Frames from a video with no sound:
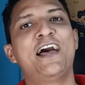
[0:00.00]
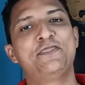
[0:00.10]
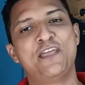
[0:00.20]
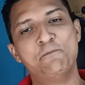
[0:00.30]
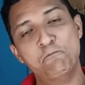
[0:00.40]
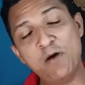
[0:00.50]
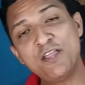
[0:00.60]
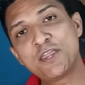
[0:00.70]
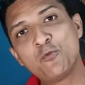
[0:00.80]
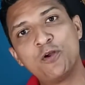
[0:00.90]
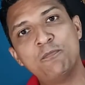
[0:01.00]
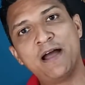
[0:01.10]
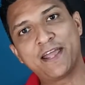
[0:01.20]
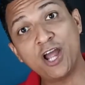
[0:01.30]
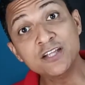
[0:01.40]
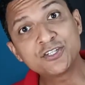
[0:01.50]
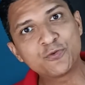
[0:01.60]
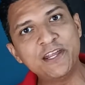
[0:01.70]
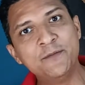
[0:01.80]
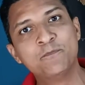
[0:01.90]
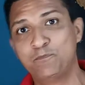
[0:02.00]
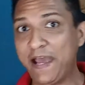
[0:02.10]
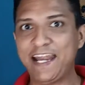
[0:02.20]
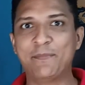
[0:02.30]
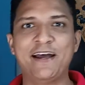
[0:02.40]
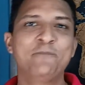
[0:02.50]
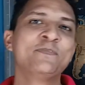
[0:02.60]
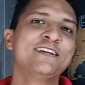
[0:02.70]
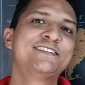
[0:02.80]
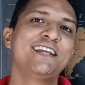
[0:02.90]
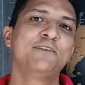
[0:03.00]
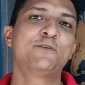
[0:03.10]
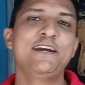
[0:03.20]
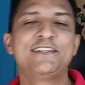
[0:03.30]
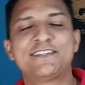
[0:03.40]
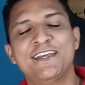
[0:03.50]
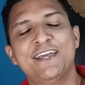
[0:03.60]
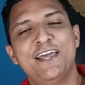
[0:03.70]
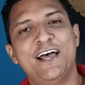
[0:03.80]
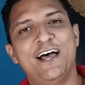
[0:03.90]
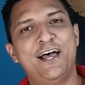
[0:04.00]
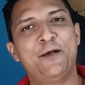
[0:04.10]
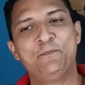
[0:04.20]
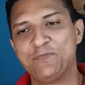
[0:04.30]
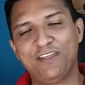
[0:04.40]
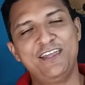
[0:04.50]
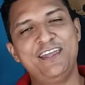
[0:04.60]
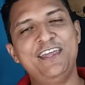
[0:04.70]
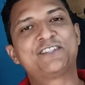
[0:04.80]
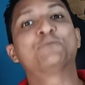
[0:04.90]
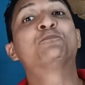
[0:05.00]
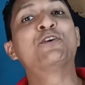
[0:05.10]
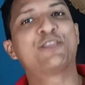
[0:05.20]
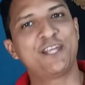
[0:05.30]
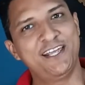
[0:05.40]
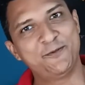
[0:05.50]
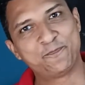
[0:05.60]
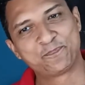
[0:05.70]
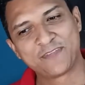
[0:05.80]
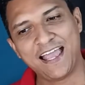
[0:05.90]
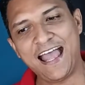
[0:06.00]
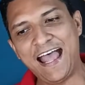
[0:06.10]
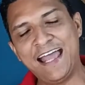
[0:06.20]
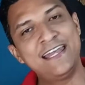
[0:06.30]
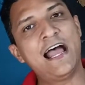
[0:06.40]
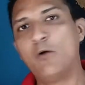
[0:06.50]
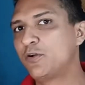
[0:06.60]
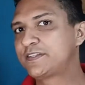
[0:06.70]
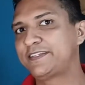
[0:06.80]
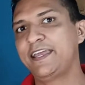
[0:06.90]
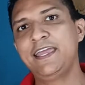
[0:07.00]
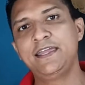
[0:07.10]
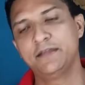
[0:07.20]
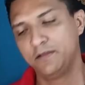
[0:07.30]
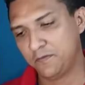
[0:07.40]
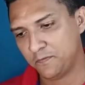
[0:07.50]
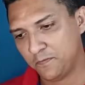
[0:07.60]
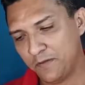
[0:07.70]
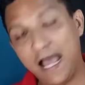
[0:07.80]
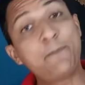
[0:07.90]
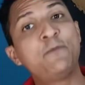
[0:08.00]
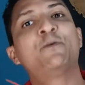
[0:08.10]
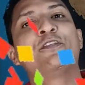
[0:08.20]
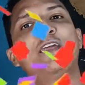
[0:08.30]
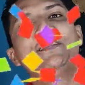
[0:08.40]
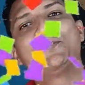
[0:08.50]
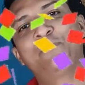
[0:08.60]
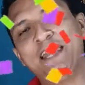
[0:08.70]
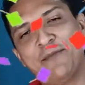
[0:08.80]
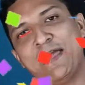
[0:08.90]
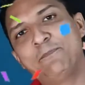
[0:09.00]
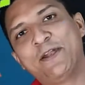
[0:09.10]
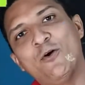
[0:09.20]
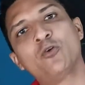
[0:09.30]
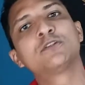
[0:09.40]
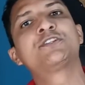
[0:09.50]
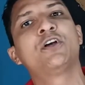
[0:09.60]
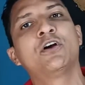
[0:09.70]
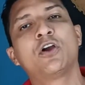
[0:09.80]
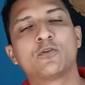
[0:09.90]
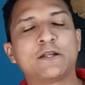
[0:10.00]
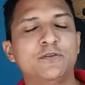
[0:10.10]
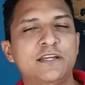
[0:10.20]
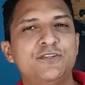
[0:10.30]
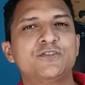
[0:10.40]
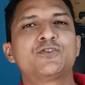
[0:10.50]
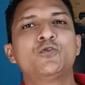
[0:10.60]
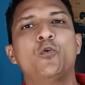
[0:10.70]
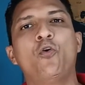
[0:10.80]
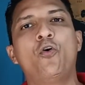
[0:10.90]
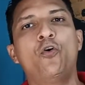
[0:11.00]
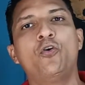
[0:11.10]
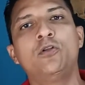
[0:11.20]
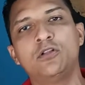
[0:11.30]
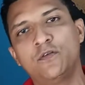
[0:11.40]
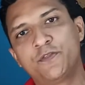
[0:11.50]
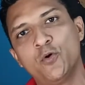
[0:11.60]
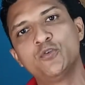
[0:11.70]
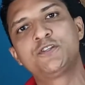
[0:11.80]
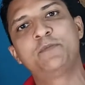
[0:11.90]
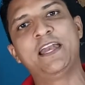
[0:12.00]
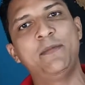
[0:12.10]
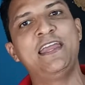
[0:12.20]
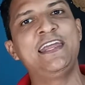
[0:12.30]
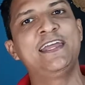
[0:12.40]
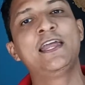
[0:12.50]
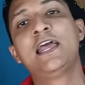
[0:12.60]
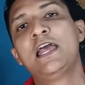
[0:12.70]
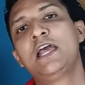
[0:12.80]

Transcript: the month where my country, Panama, celebrates uh, its birthday. And I want to say happy birthday to Panama, but also congratulations to all of those Panamanian,